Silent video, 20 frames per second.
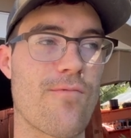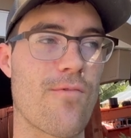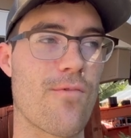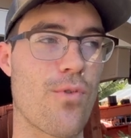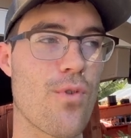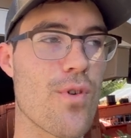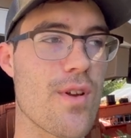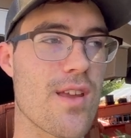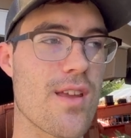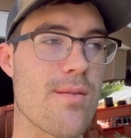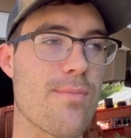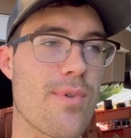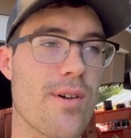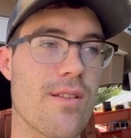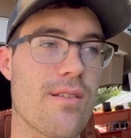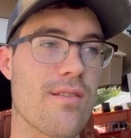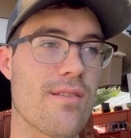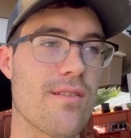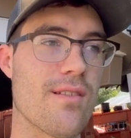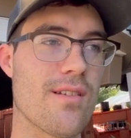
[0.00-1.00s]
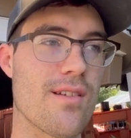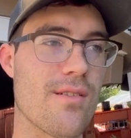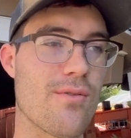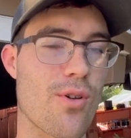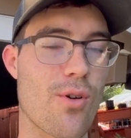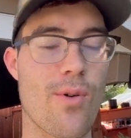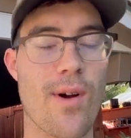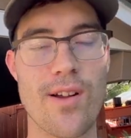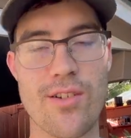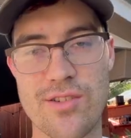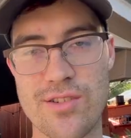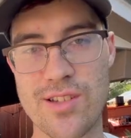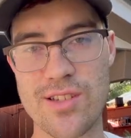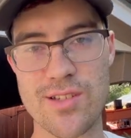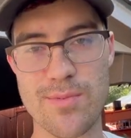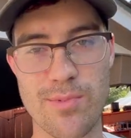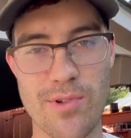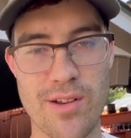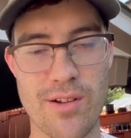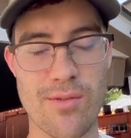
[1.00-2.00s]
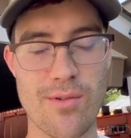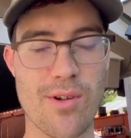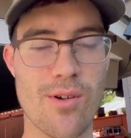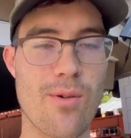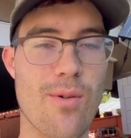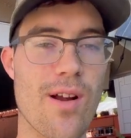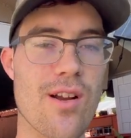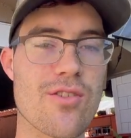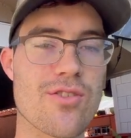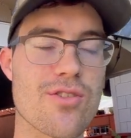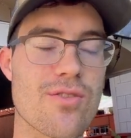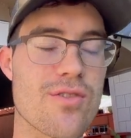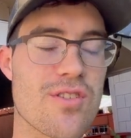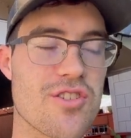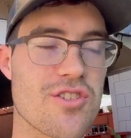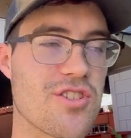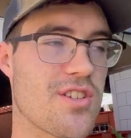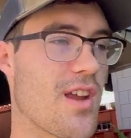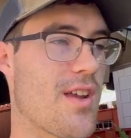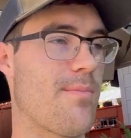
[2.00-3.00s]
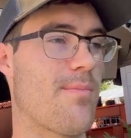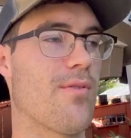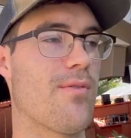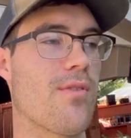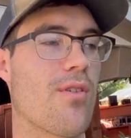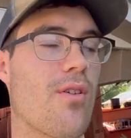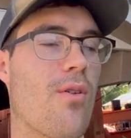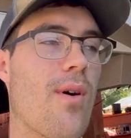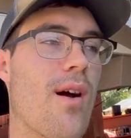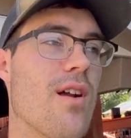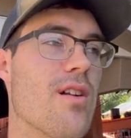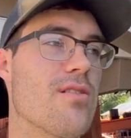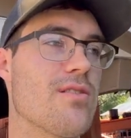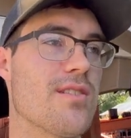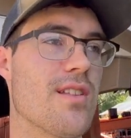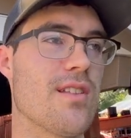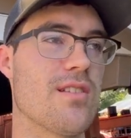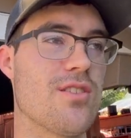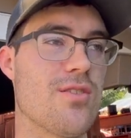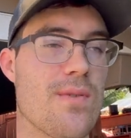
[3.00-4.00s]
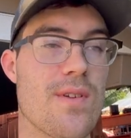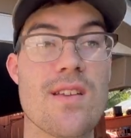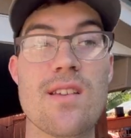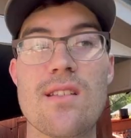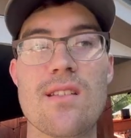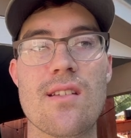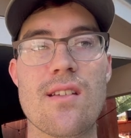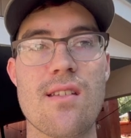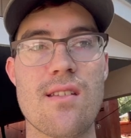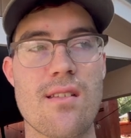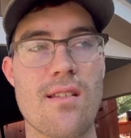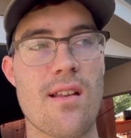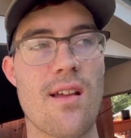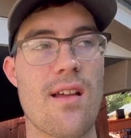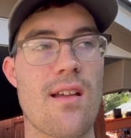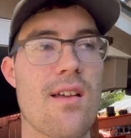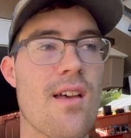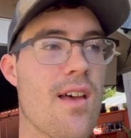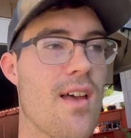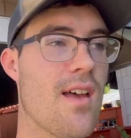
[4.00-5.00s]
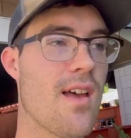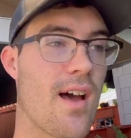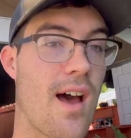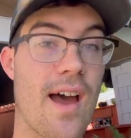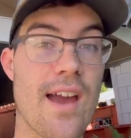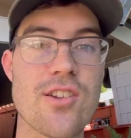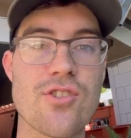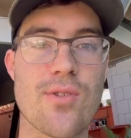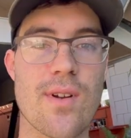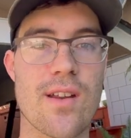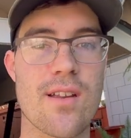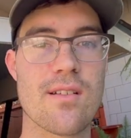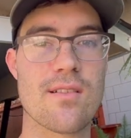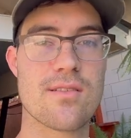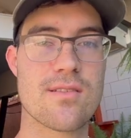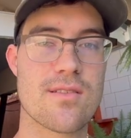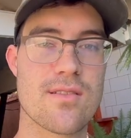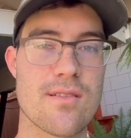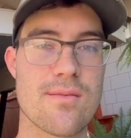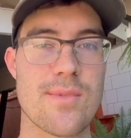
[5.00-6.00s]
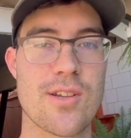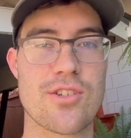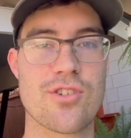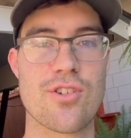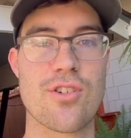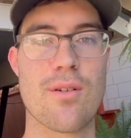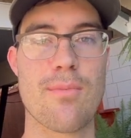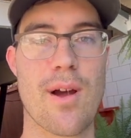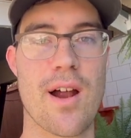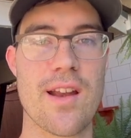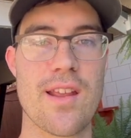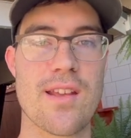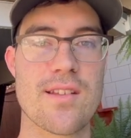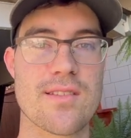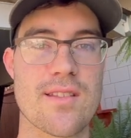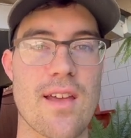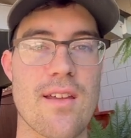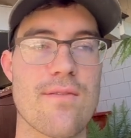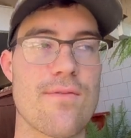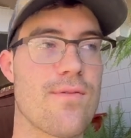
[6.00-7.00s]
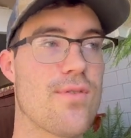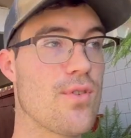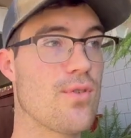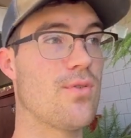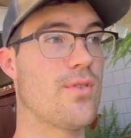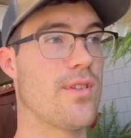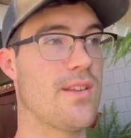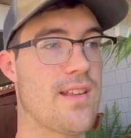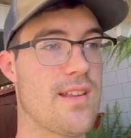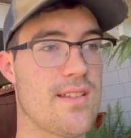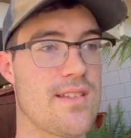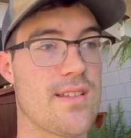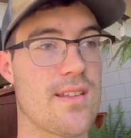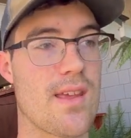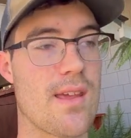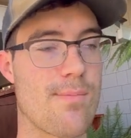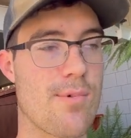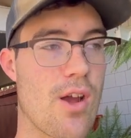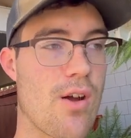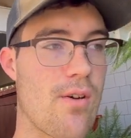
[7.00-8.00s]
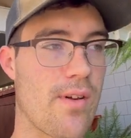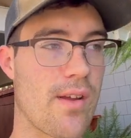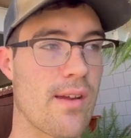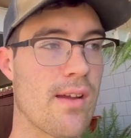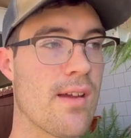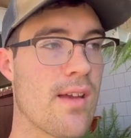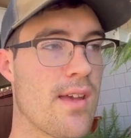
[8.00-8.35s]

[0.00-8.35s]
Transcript: free, but it requires discipline. It requires you're in shape. It requires that you eat and hydrate to make sure your body has that fuel it needs to keep going,